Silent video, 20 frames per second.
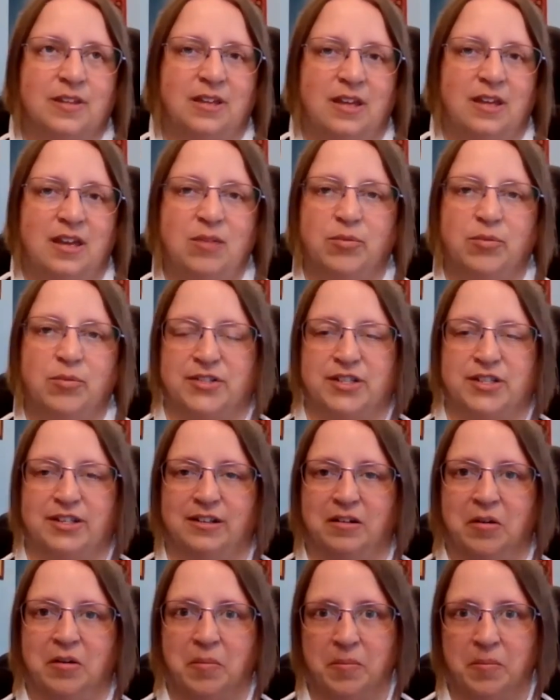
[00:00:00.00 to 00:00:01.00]
He
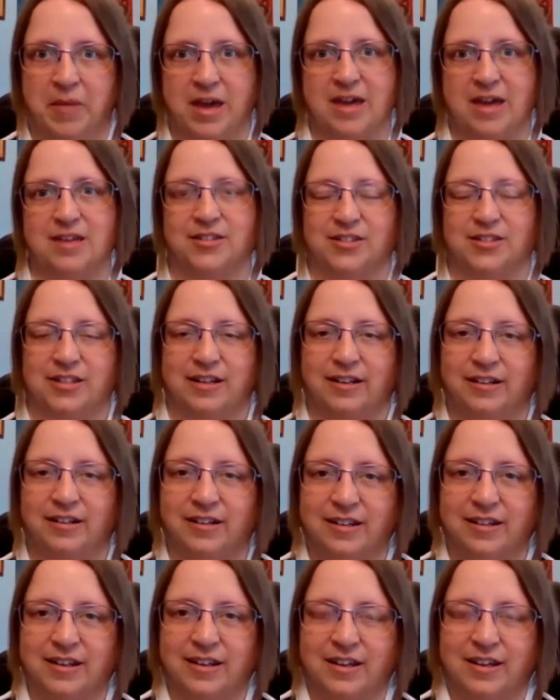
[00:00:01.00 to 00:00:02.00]
wasn't
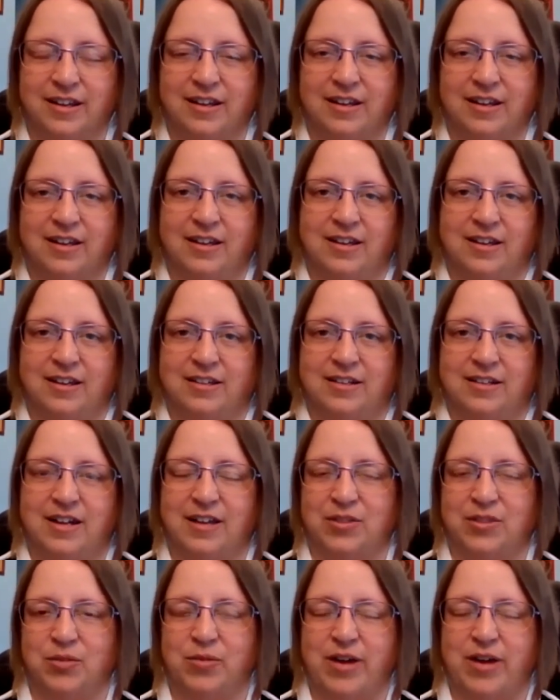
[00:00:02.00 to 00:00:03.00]
amazing.
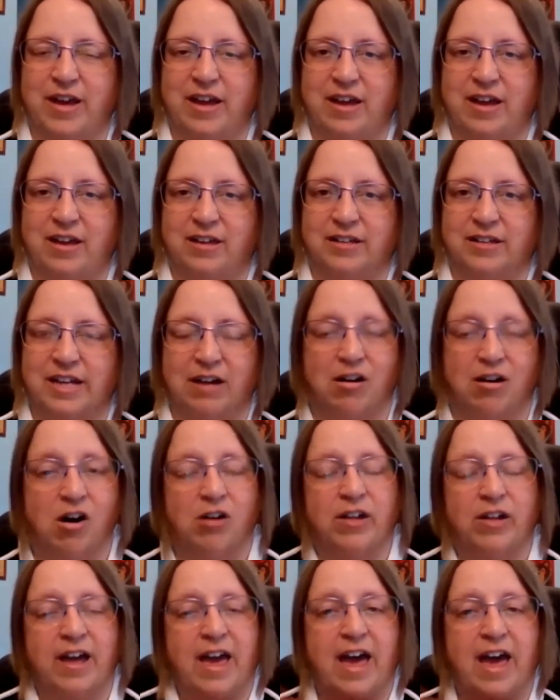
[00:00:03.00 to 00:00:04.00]
Not the way. Now,
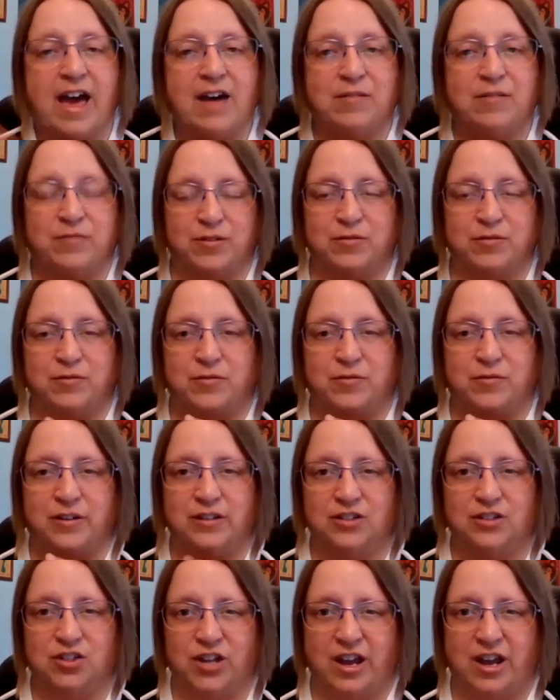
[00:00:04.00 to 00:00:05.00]
all I have of
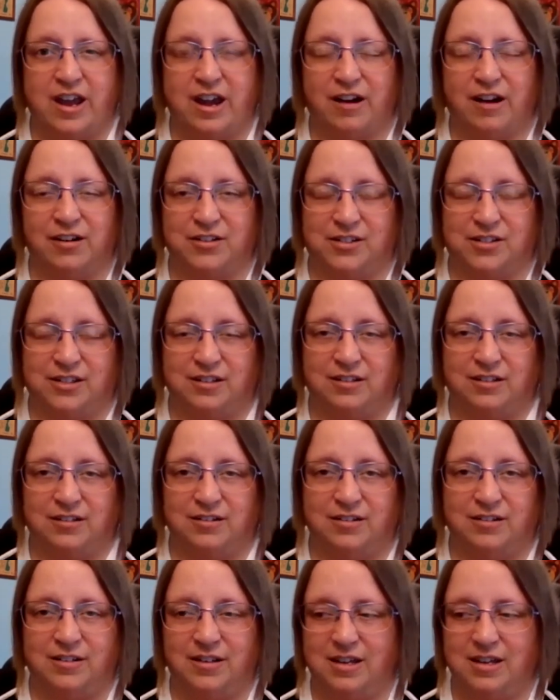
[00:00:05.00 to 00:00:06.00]
Jay
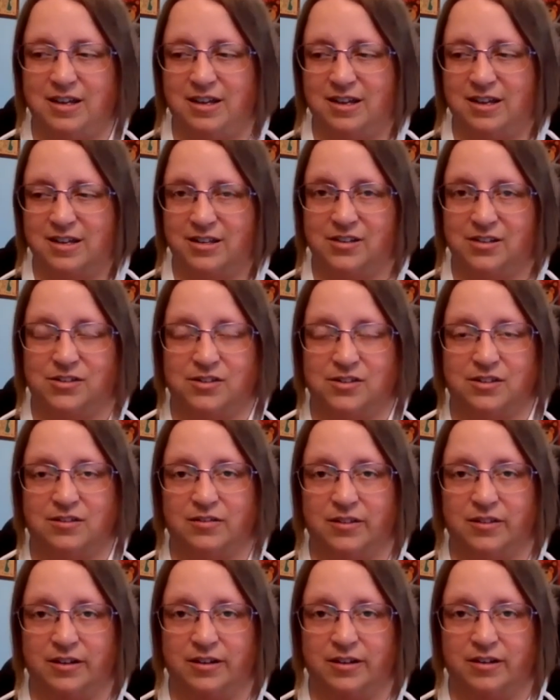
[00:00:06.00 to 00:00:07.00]
Harrison is
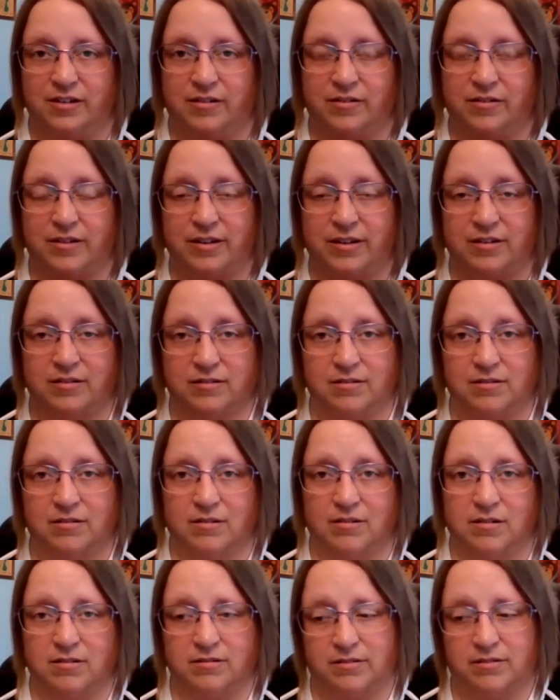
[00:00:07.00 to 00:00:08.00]
the
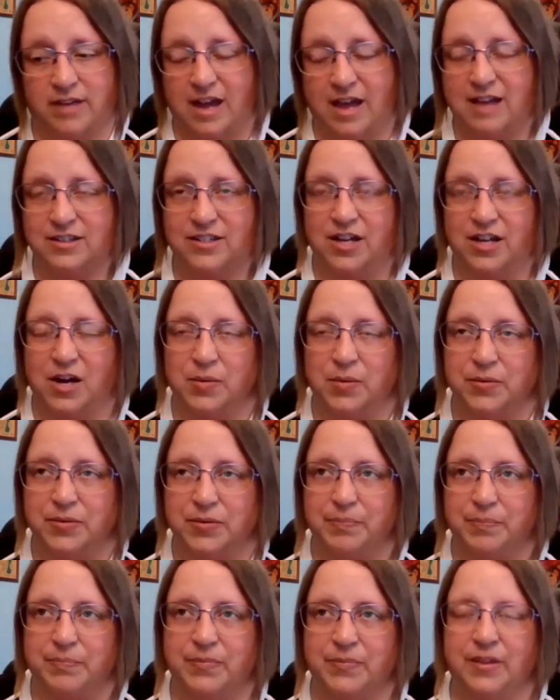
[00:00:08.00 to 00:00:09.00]
cast
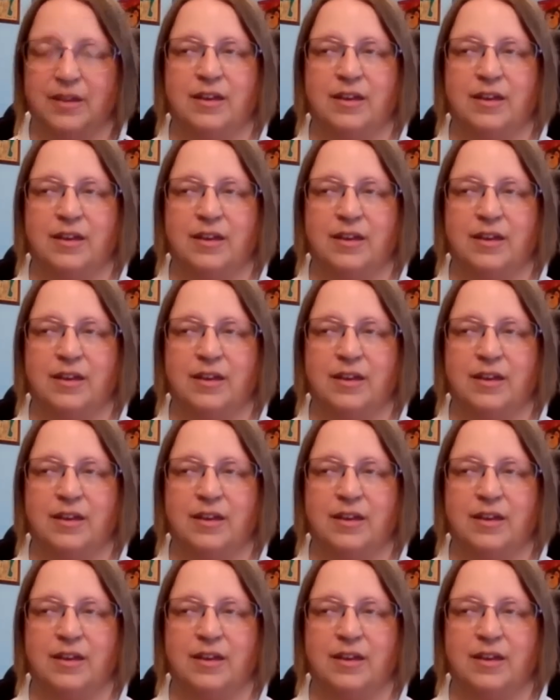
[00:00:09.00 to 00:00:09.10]
album,